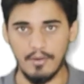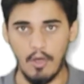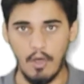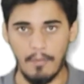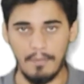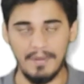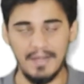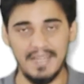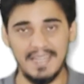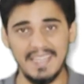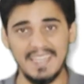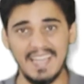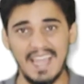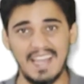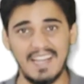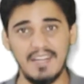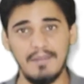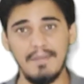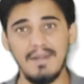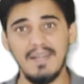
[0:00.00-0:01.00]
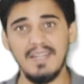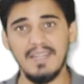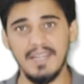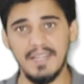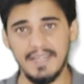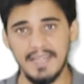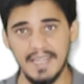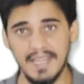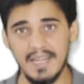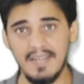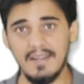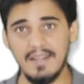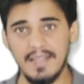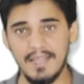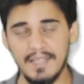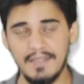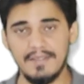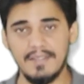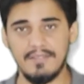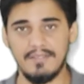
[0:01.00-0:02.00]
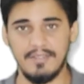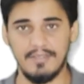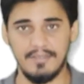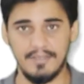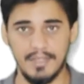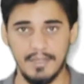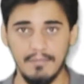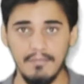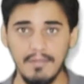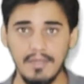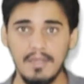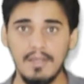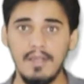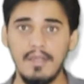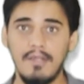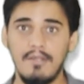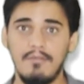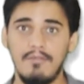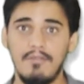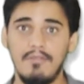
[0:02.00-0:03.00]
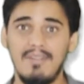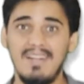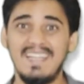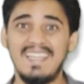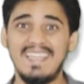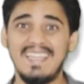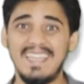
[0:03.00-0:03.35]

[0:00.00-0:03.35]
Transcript: operating agreement detail in the system, we will